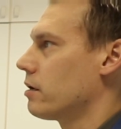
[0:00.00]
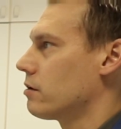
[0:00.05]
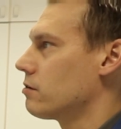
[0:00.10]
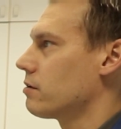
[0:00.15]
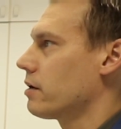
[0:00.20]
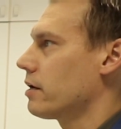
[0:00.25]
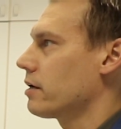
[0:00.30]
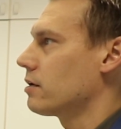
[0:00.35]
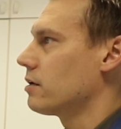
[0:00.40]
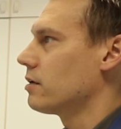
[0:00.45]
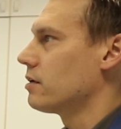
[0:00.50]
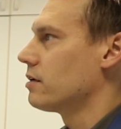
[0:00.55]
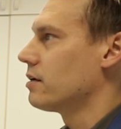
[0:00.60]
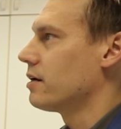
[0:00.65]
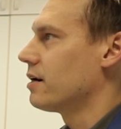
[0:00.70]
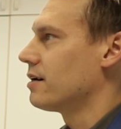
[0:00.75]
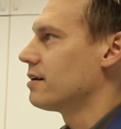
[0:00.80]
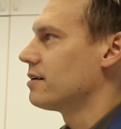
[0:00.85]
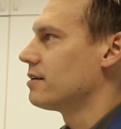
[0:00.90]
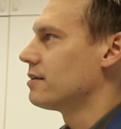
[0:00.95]
Exactly.
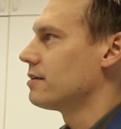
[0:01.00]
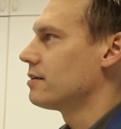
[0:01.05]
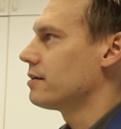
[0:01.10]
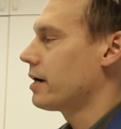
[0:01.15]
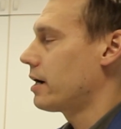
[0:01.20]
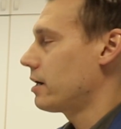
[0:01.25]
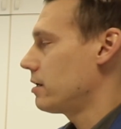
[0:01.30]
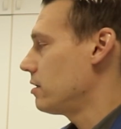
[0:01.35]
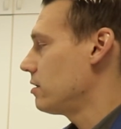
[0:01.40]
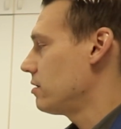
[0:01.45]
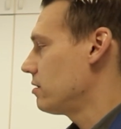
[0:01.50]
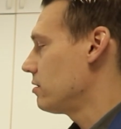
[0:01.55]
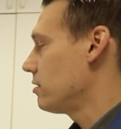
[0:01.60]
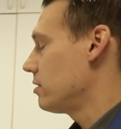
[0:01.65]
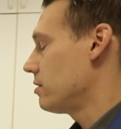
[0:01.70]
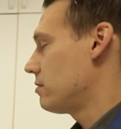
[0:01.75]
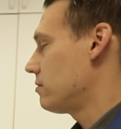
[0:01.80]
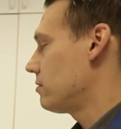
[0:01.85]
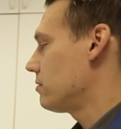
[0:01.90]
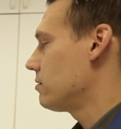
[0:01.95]

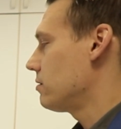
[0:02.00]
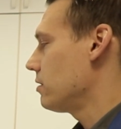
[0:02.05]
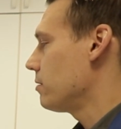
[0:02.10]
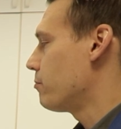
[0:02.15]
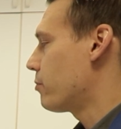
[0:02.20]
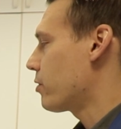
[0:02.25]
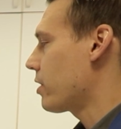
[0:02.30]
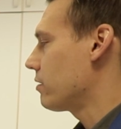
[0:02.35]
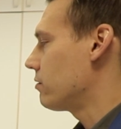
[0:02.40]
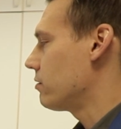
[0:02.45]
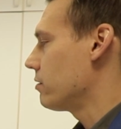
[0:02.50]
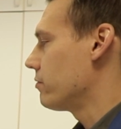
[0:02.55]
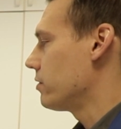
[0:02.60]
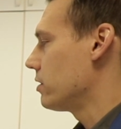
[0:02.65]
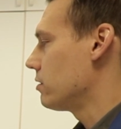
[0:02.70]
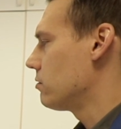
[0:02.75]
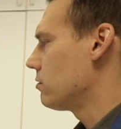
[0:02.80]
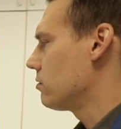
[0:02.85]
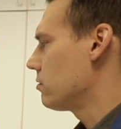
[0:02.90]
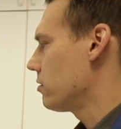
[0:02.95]
It's impressive.
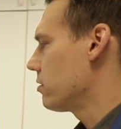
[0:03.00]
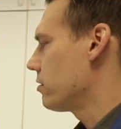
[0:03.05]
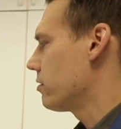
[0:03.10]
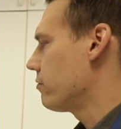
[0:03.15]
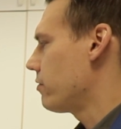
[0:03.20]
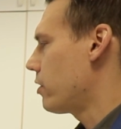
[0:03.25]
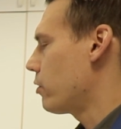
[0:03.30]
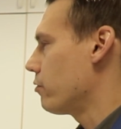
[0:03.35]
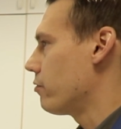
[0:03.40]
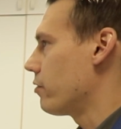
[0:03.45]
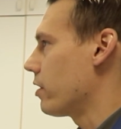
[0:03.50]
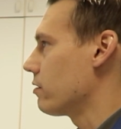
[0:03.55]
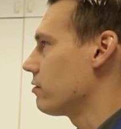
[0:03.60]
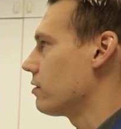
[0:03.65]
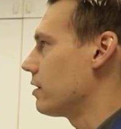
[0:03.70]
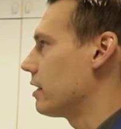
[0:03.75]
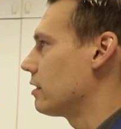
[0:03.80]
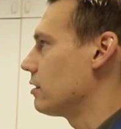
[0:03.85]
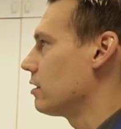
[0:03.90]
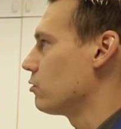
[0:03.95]
It's very
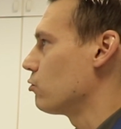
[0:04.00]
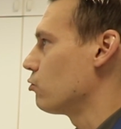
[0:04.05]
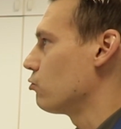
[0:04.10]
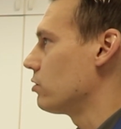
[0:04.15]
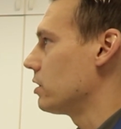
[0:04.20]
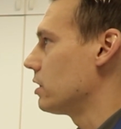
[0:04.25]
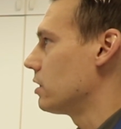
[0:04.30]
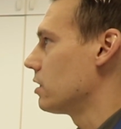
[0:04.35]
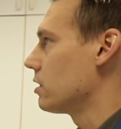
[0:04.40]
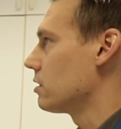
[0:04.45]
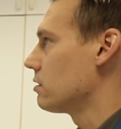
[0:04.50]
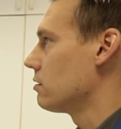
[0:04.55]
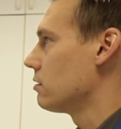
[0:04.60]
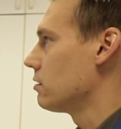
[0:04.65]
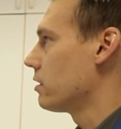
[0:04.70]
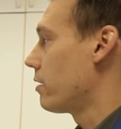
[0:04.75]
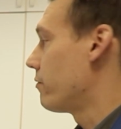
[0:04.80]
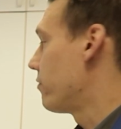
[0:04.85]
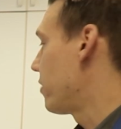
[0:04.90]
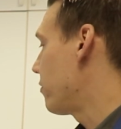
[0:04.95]
fascinating to see that.
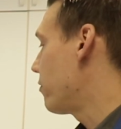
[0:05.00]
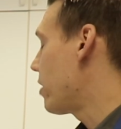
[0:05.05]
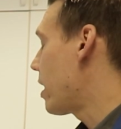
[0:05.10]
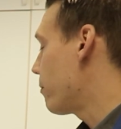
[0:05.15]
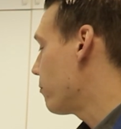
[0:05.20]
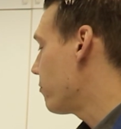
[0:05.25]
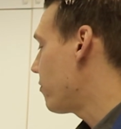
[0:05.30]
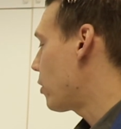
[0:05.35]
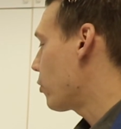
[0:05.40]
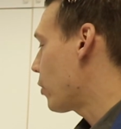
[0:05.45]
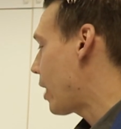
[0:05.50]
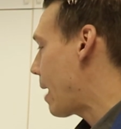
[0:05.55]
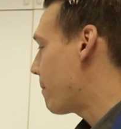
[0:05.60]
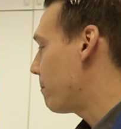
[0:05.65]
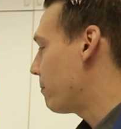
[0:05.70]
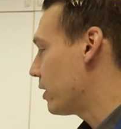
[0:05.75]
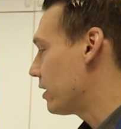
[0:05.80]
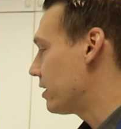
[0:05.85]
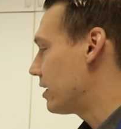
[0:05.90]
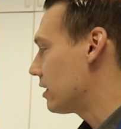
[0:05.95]
I'm very
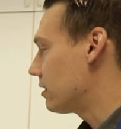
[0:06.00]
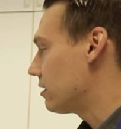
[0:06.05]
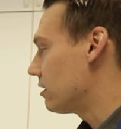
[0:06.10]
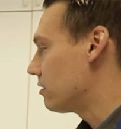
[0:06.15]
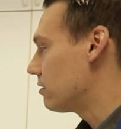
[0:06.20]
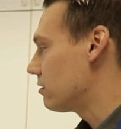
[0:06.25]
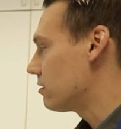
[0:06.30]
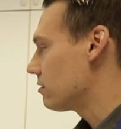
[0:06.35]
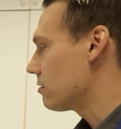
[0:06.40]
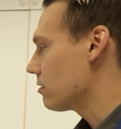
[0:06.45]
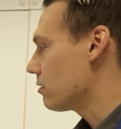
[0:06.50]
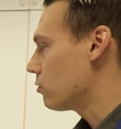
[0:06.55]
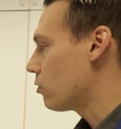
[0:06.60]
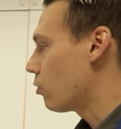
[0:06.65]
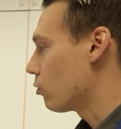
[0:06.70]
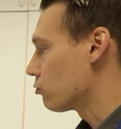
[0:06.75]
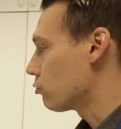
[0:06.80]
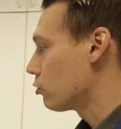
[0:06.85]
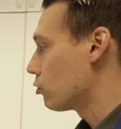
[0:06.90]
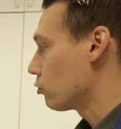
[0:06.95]
happy that it's
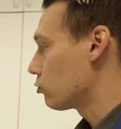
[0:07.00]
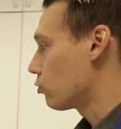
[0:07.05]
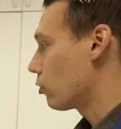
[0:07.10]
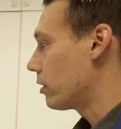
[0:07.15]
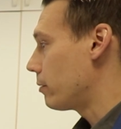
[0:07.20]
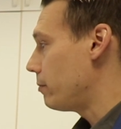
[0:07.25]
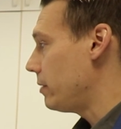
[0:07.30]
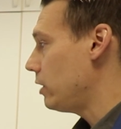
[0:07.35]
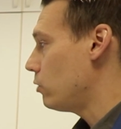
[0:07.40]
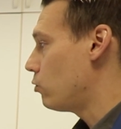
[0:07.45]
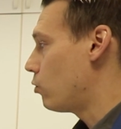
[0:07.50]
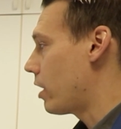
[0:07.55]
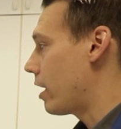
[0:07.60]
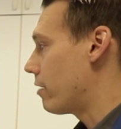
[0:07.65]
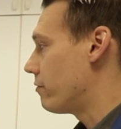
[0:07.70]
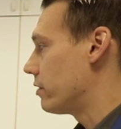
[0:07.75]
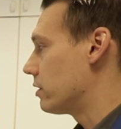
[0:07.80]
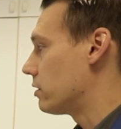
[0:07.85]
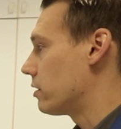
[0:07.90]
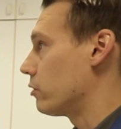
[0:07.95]
also not only me who
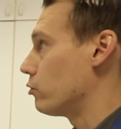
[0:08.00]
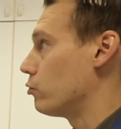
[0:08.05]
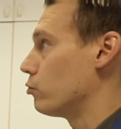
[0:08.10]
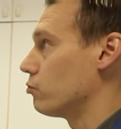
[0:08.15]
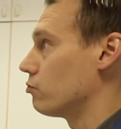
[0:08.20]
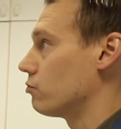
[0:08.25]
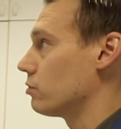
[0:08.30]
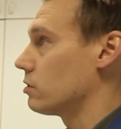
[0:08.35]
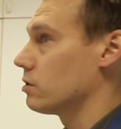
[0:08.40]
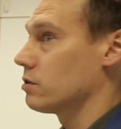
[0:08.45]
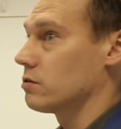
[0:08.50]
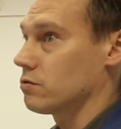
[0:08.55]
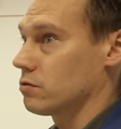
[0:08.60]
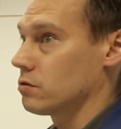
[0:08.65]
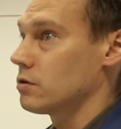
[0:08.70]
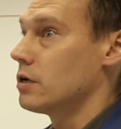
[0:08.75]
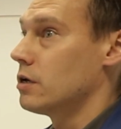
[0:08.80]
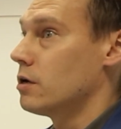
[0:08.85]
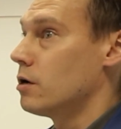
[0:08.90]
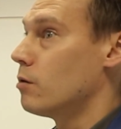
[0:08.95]
have it and use it.
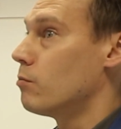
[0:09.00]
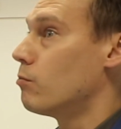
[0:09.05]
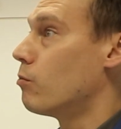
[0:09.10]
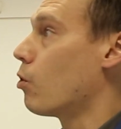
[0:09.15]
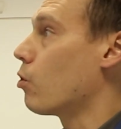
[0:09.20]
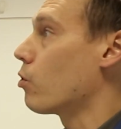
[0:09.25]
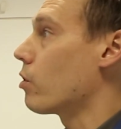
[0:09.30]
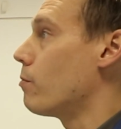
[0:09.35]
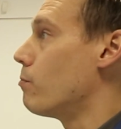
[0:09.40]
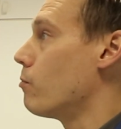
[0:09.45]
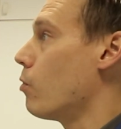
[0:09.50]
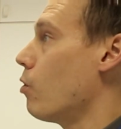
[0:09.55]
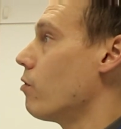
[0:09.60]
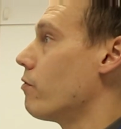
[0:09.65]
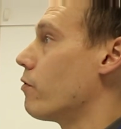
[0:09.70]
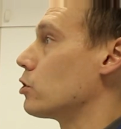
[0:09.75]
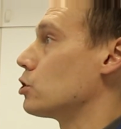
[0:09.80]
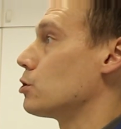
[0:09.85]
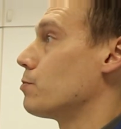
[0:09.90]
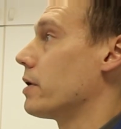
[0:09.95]
It's more and
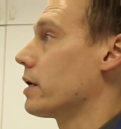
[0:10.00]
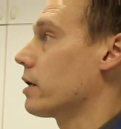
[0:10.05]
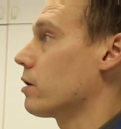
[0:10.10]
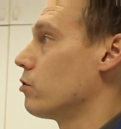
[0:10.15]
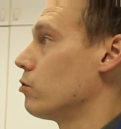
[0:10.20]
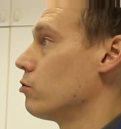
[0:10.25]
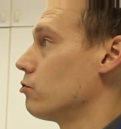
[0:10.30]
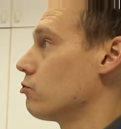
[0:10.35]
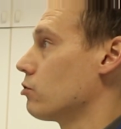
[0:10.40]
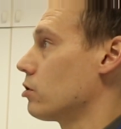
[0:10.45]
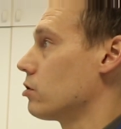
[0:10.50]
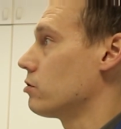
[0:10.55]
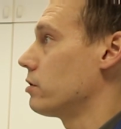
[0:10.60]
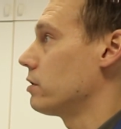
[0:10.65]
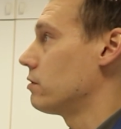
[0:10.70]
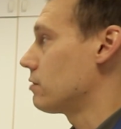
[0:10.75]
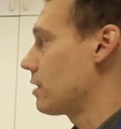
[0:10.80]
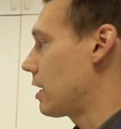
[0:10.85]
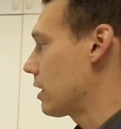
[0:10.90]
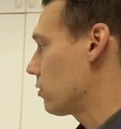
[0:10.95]
more watchmakers who start.
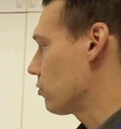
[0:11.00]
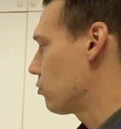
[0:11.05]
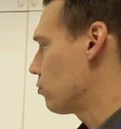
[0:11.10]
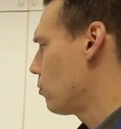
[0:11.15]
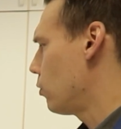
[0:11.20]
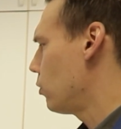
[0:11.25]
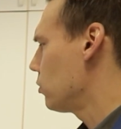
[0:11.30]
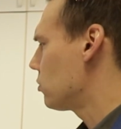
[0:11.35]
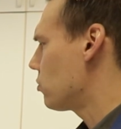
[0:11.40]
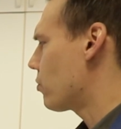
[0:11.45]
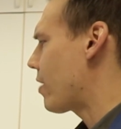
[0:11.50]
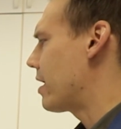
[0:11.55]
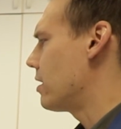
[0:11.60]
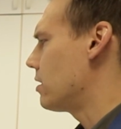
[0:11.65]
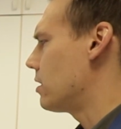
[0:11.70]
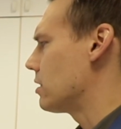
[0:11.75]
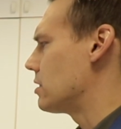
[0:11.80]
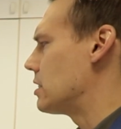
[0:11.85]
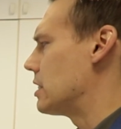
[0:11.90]
It's like a small trend, I